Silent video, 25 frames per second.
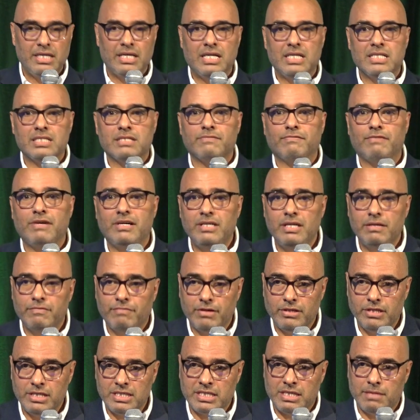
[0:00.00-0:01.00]
is very,
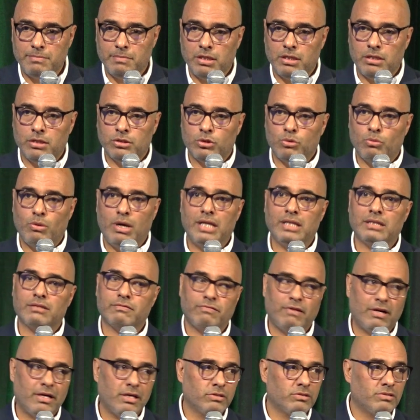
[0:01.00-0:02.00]
very similar to
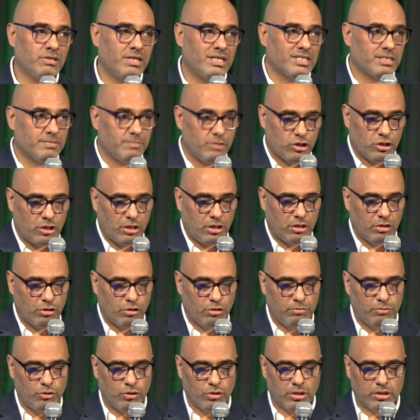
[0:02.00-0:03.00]
wildfire transmission in
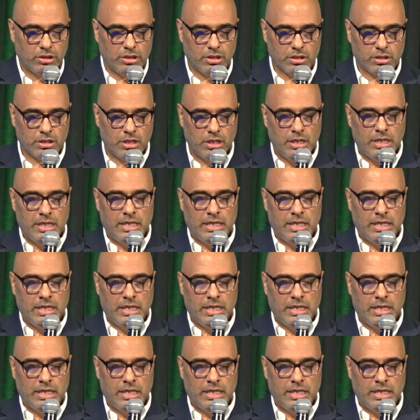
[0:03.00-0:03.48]
communities.